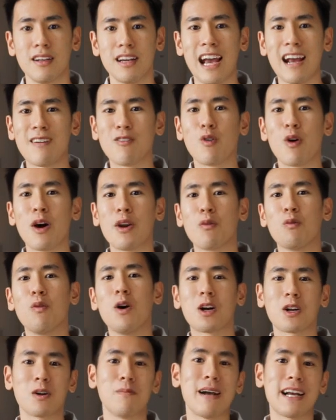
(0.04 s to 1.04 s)
Hey everyone,
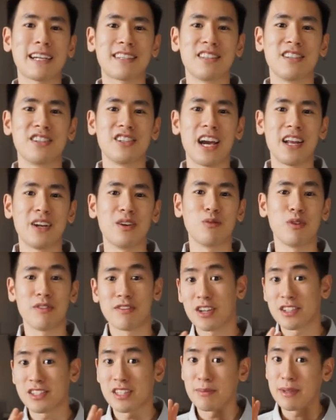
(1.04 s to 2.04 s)
welcome back to the channel. We've
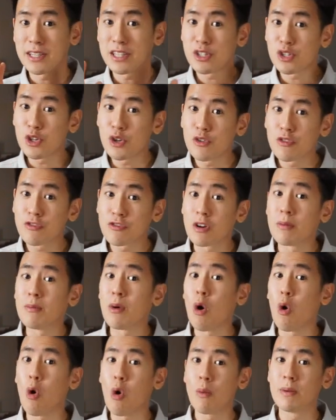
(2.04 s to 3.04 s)
got something new from
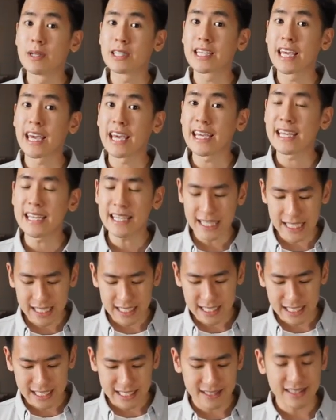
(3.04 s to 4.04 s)
OrbitKey.
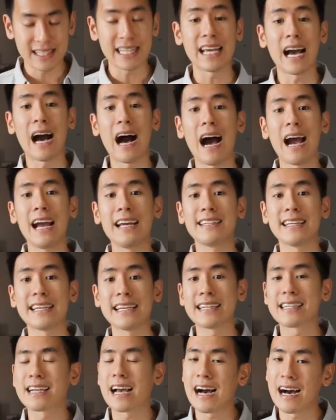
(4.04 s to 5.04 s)
It is the I
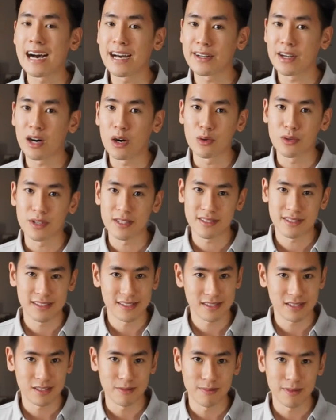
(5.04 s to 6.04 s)
D card holder
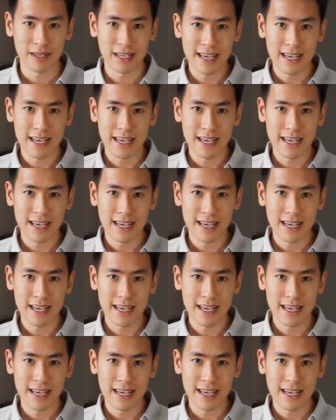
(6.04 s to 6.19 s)
system.